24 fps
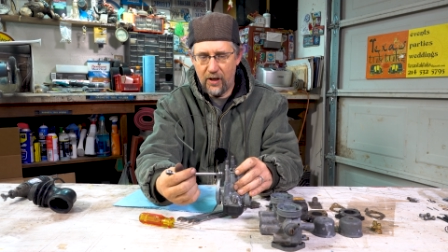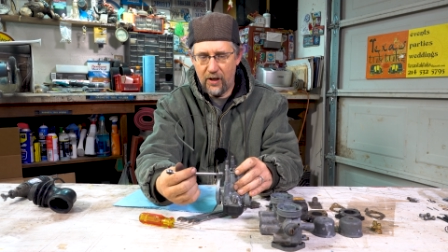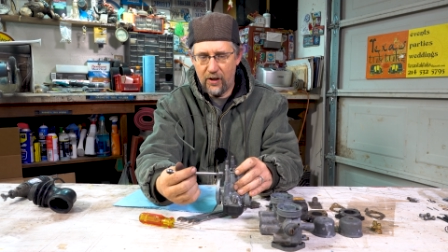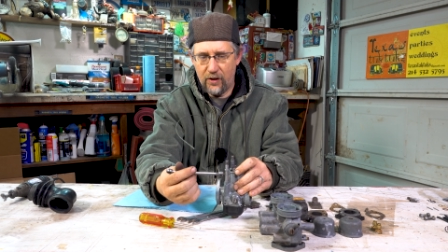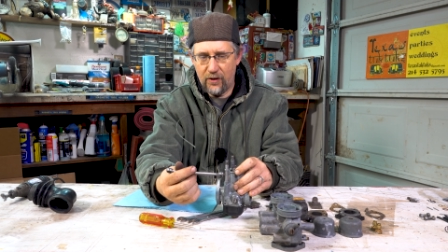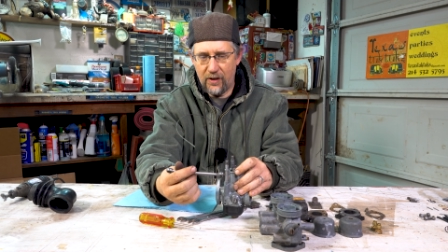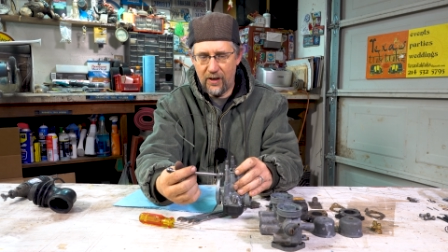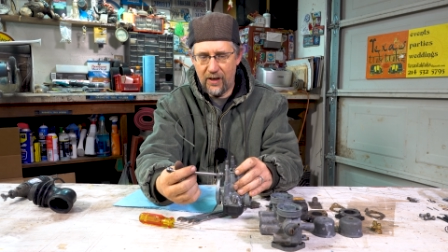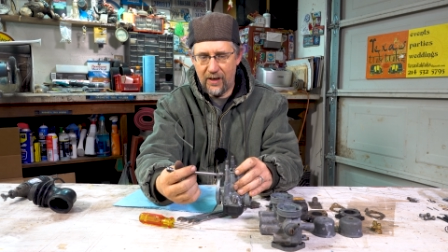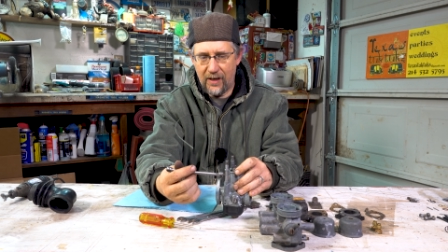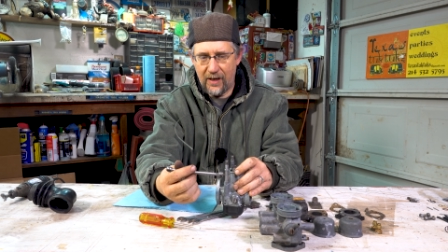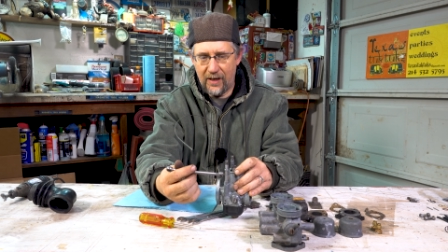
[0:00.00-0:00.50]

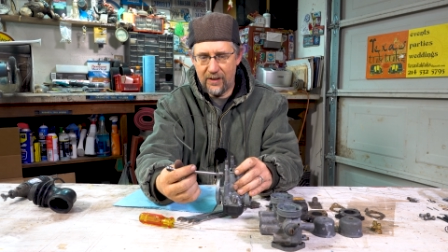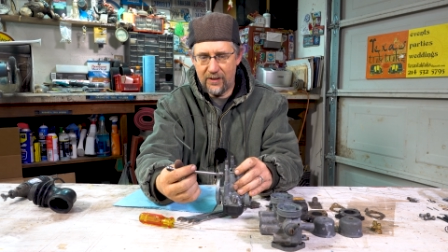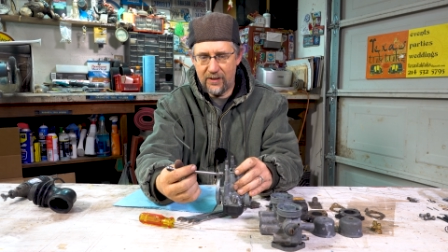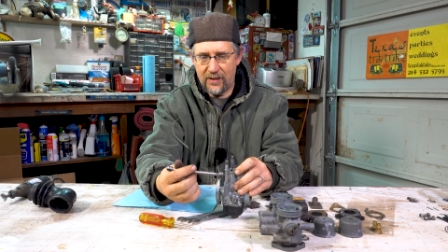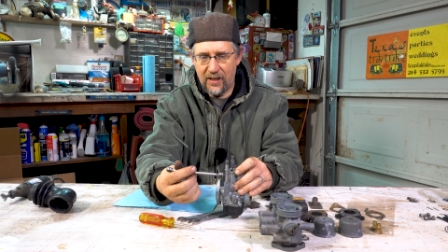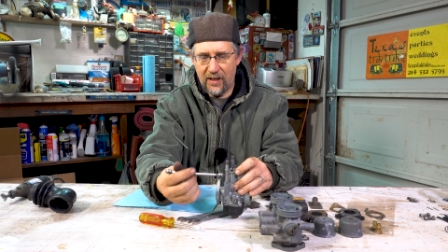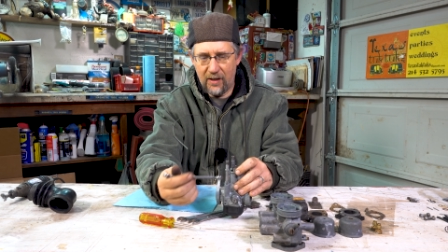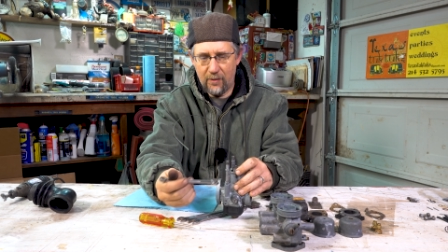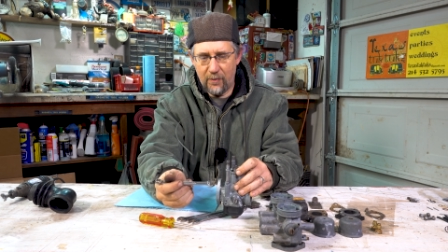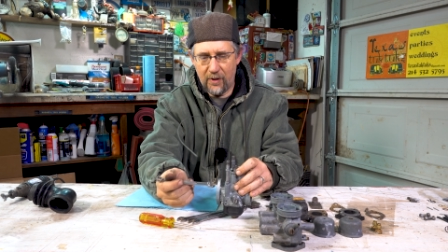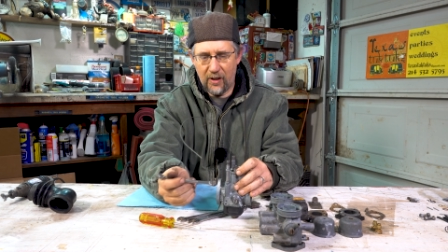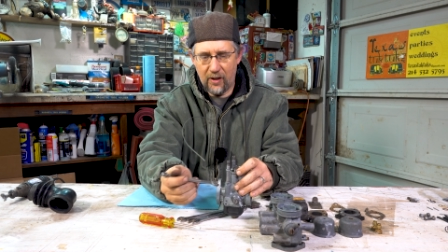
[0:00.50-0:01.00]
You need a
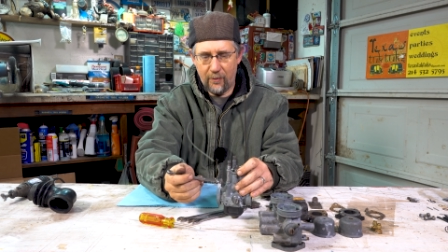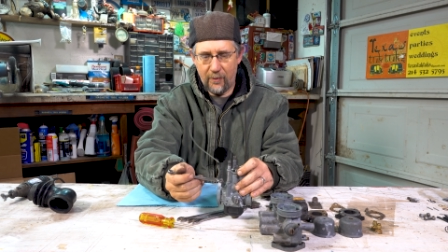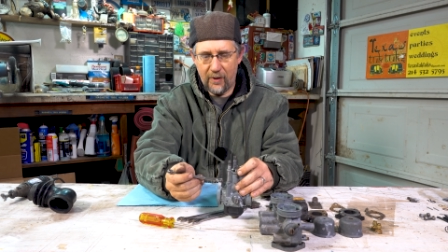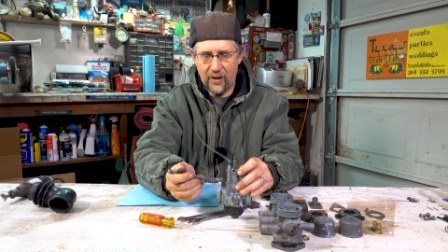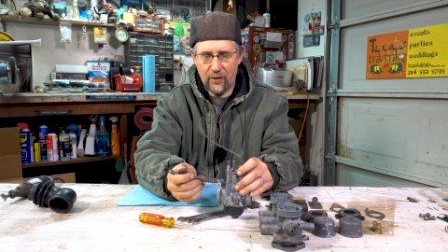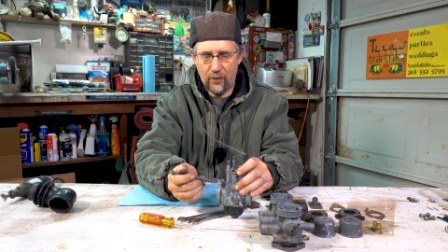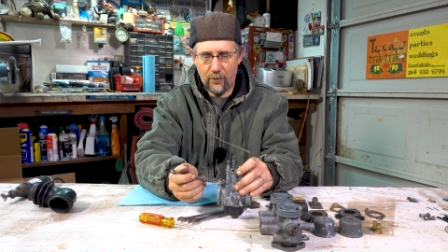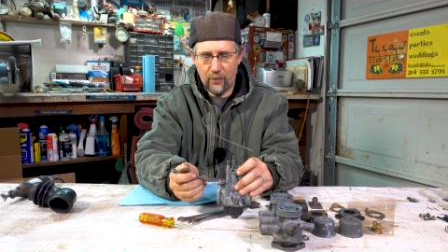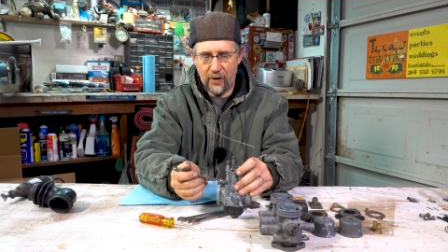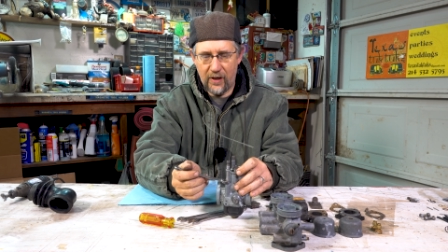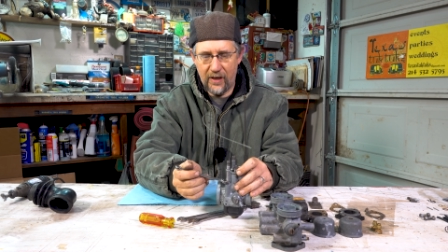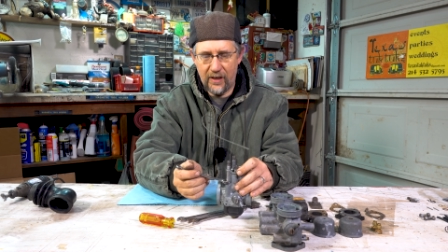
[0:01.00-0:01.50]
10
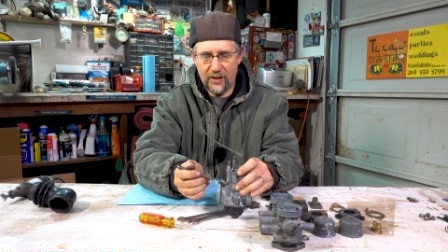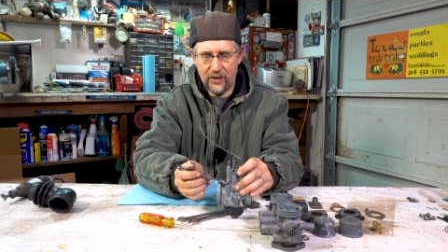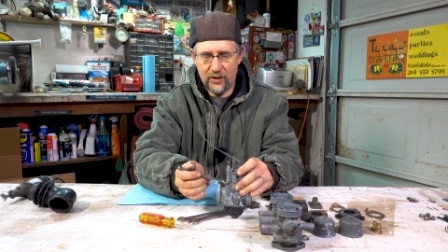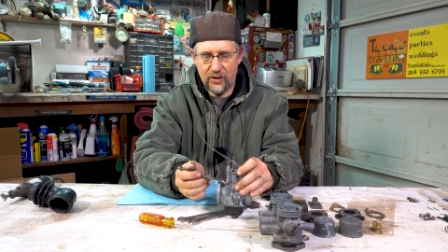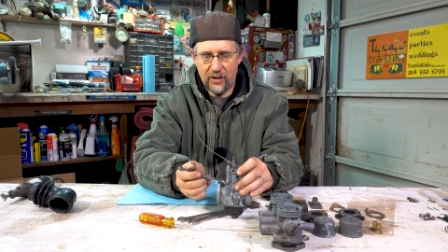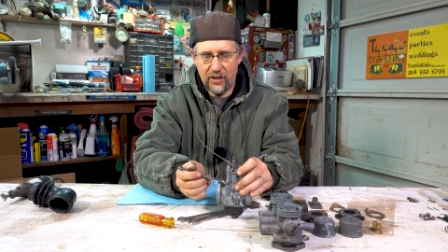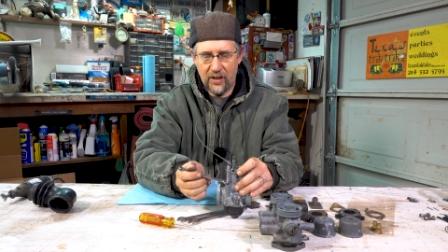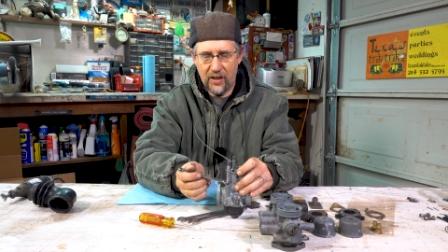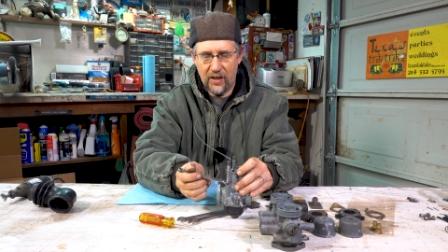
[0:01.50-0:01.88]
millimeter wrench,